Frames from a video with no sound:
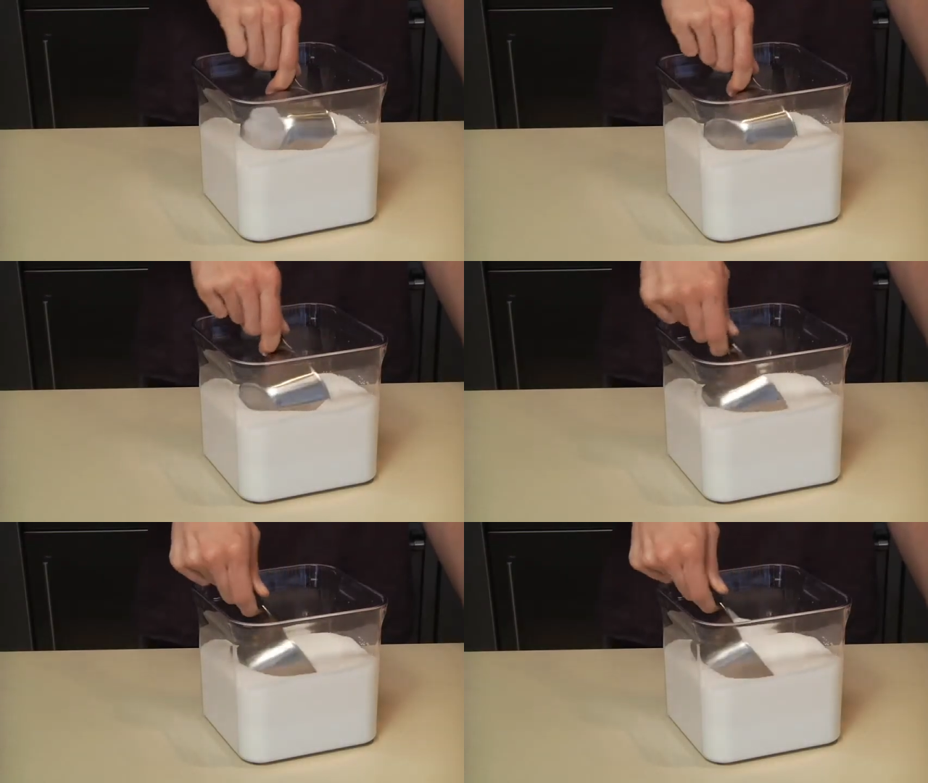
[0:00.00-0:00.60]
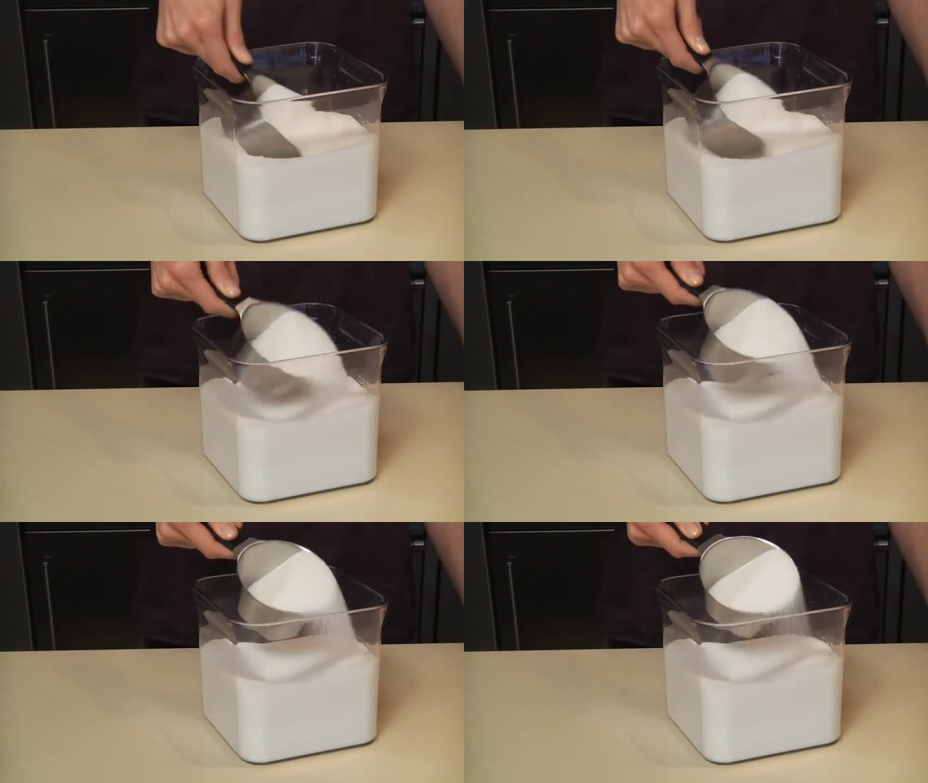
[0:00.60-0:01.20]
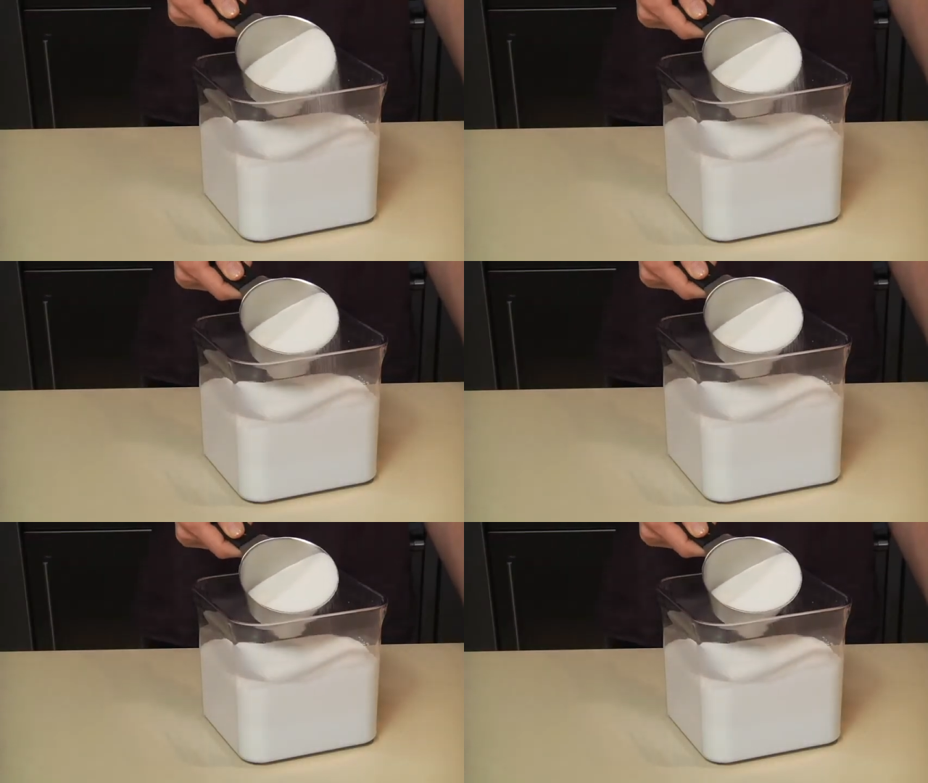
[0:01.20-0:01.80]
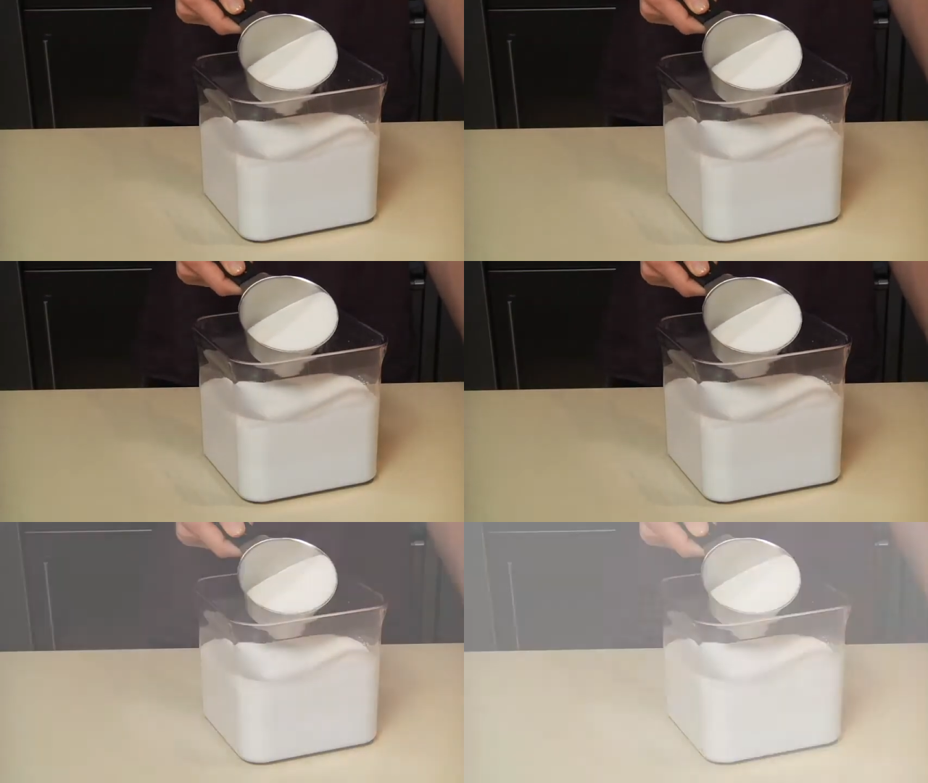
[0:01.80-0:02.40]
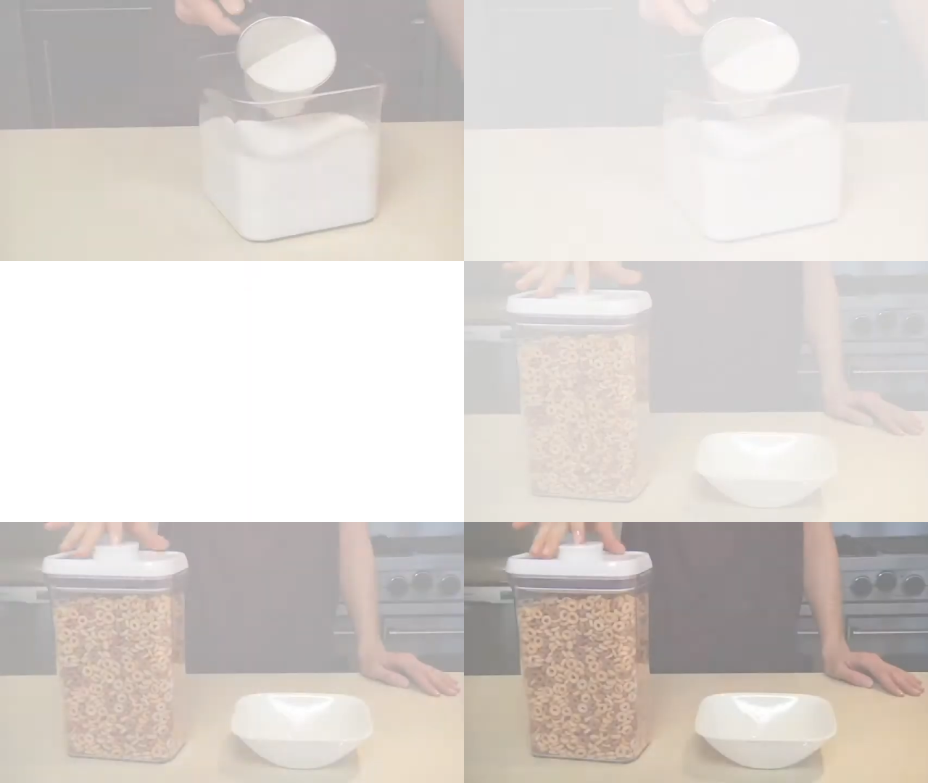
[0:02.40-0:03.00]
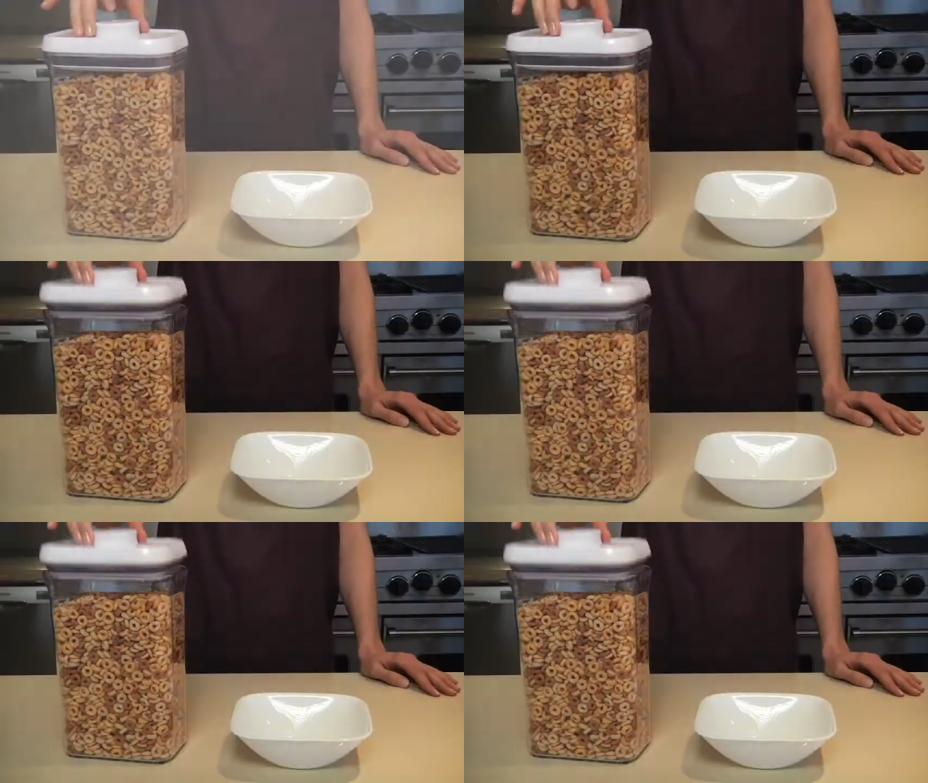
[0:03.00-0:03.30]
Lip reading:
(no speaker visible)